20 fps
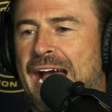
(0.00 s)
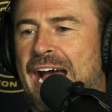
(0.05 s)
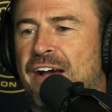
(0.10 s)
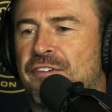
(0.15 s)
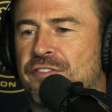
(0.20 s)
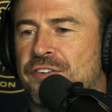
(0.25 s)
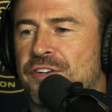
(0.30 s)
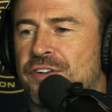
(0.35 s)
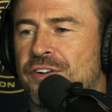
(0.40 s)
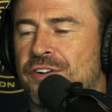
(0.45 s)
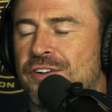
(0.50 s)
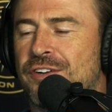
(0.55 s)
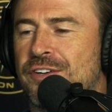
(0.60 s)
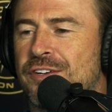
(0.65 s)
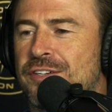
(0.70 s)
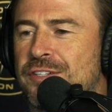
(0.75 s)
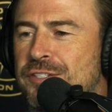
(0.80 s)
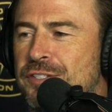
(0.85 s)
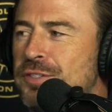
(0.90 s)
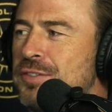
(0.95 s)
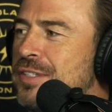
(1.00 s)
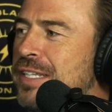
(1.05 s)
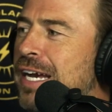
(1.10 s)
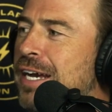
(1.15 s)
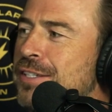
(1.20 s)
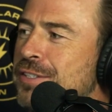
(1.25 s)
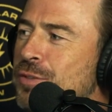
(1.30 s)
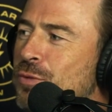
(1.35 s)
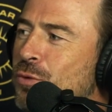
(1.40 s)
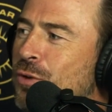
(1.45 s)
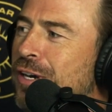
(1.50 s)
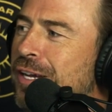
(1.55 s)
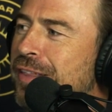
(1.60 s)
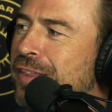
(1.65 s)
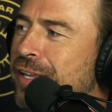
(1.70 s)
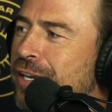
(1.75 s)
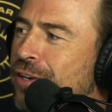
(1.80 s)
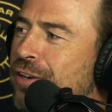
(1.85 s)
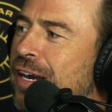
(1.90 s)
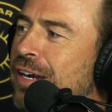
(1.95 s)
after
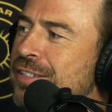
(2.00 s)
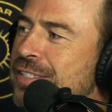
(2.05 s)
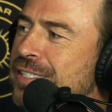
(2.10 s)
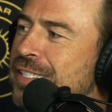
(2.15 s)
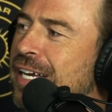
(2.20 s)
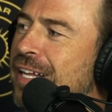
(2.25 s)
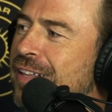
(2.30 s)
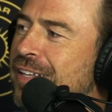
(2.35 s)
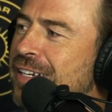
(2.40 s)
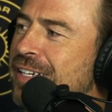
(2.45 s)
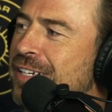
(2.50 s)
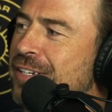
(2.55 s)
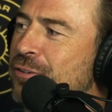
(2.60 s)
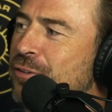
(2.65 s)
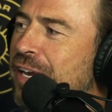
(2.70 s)
2001 that are out selling